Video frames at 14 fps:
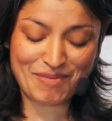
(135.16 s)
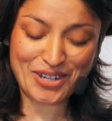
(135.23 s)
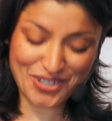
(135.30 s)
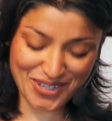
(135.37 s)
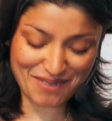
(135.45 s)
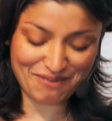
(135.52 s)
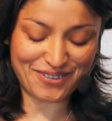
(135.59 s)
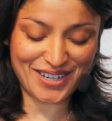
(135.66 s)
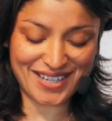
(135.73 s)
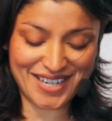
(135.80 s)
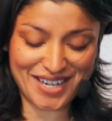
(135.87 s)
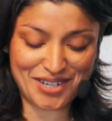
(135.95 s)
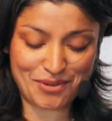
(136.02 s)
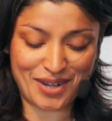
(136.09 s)
My dream for
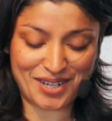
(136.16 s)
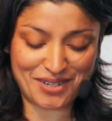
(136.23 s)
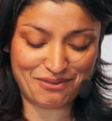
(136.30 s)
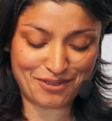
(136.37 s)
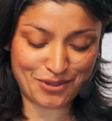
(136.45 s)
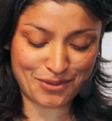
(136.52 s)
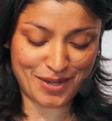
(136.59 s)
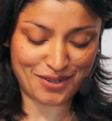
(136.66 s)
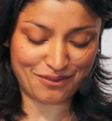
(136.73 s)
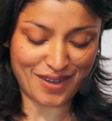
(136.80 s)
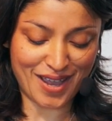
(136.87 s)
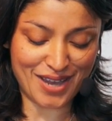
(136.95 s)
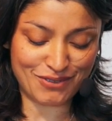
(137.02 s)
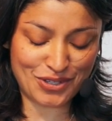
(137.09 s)
India
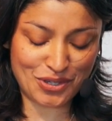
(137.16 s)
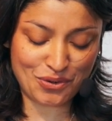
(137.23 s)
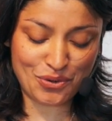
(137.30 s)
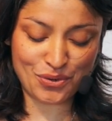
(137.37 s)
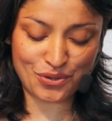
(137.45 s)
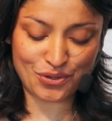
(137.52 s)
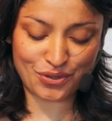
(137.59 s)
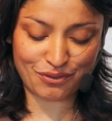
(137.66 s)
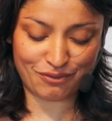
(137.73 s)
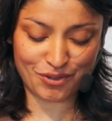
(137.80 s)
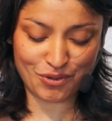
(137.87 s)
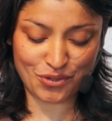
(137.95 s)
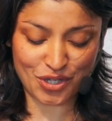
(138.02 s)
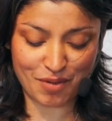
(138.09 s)
2025 is to go into the
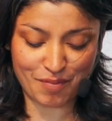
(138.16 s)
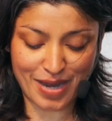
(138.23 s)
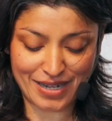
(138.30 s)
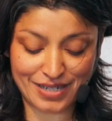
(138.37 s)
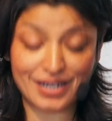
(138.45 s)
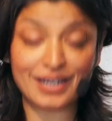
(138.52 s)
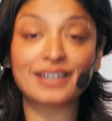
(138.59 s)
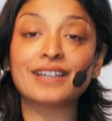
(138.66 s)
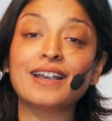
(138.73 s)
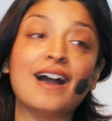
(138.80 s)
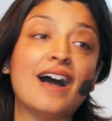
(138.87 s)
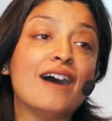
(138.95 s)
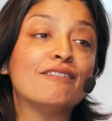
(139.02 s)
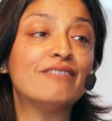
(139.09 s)
future by
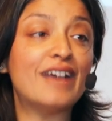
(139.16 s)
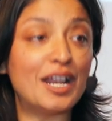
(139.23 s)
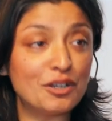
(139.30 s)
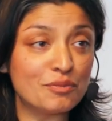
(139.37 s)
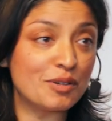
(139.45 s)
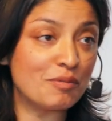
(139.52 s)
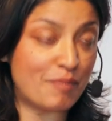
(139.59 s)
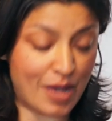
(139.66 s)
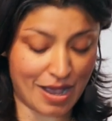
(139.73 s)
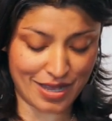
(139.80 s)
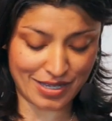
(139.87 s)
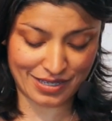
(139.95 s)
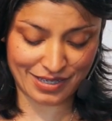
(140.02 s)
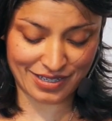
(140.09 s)
taking our valuable
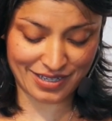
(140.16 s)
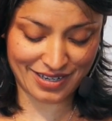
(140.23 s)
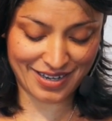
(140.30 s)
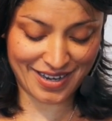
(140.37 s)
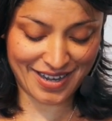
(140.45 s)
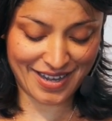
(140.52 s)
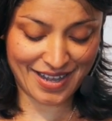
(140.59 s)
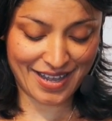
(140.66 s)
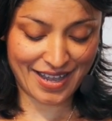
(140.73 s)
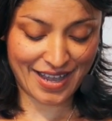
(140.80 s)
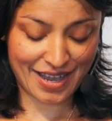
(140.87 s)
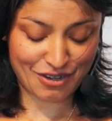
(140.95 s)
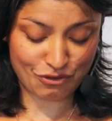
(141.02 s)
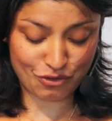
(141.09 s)
past
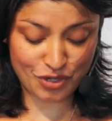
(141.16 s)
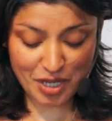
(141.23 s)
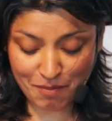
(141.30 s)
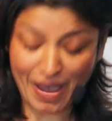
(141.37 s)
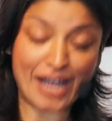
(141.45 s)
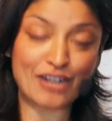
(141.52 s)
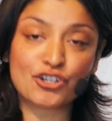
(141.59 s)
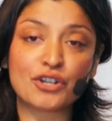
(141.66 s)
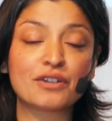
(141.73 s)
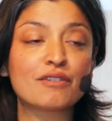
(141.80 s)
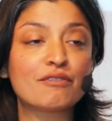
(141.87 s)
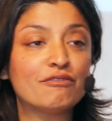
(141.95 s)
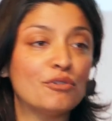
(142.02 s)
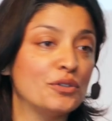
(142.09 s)

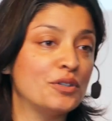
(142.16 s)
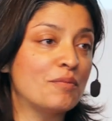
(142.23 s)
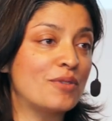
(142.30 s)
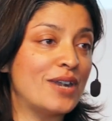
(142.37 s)
reimagined for the